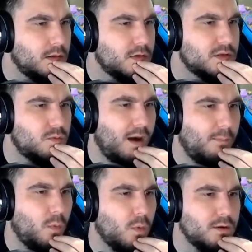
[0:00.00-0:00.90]

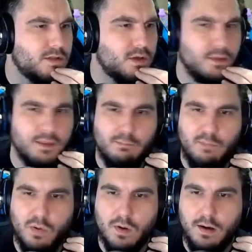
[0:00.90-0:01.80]
swap words on the
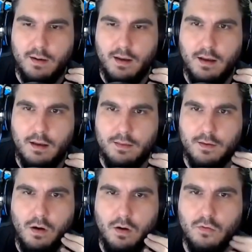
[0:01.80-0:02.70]
board.
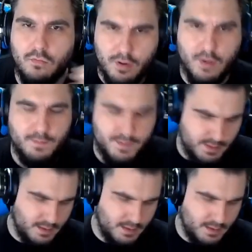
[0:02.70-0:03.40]
They're all grouped,